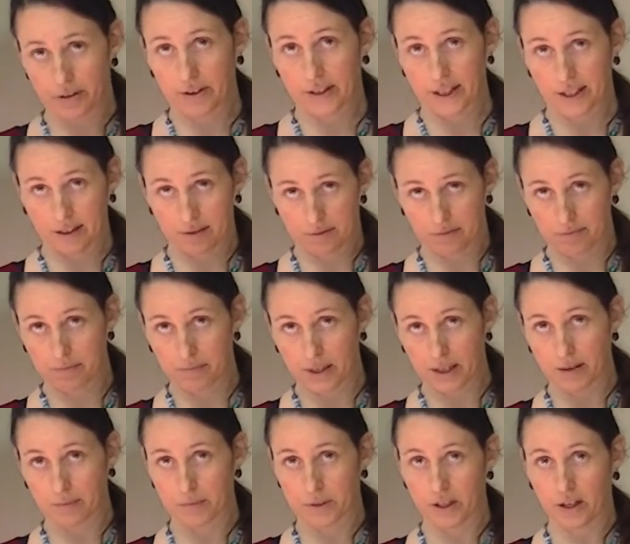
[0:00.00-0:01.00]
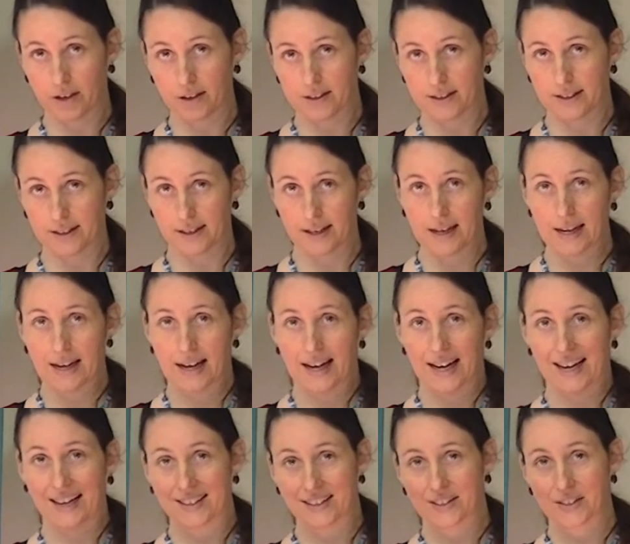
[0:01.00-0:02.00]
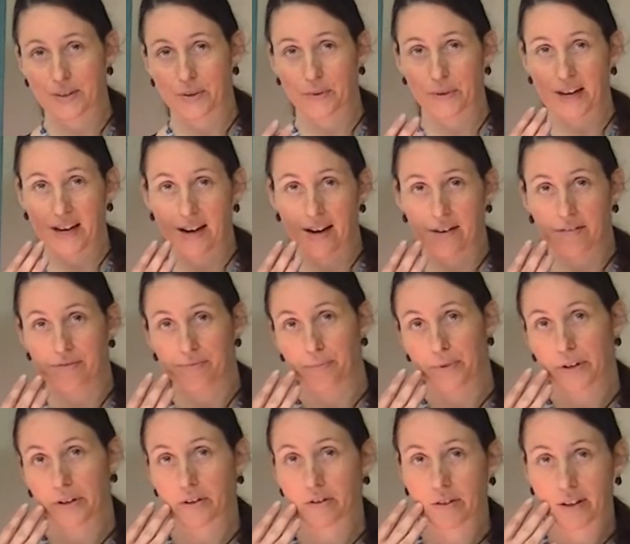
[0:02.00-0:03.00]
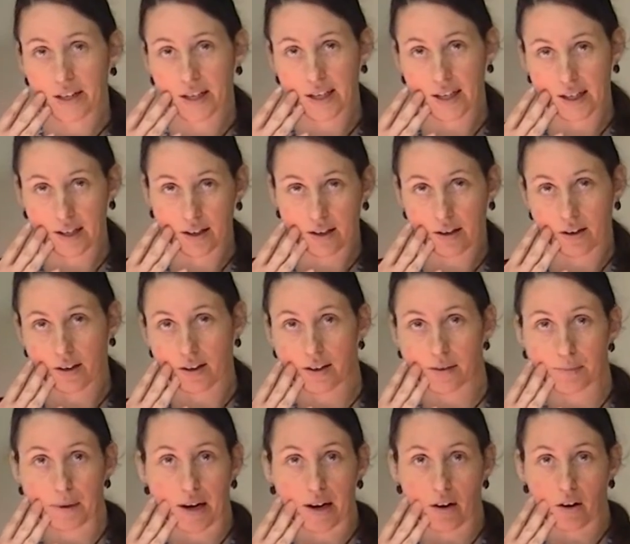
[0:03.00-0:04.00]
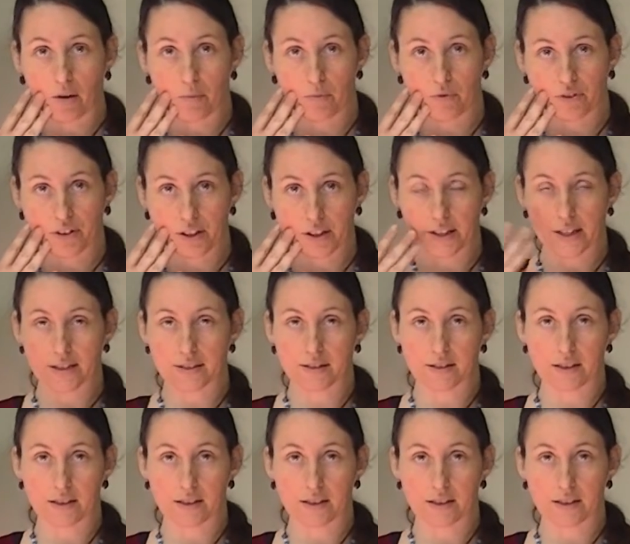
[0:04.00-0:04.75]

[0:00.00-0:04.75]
can become toxic, and so we have mercury in our amalgam fillings.